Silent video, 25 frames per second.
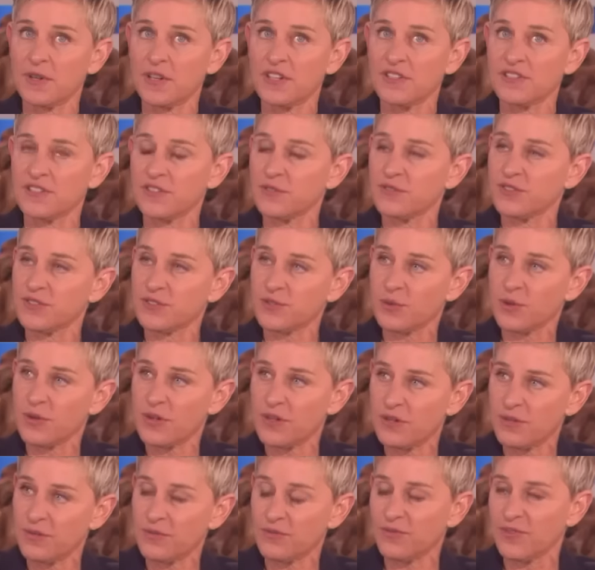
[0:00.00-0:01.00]
because you
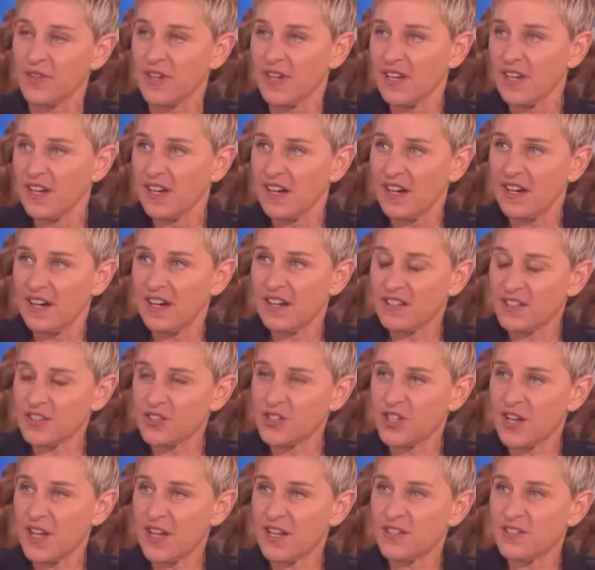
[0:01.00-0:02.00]
sort of uh,
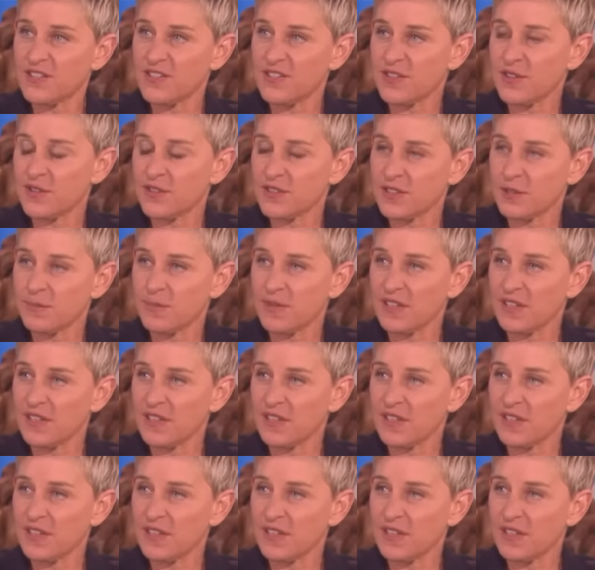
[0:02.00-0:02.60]
changed her to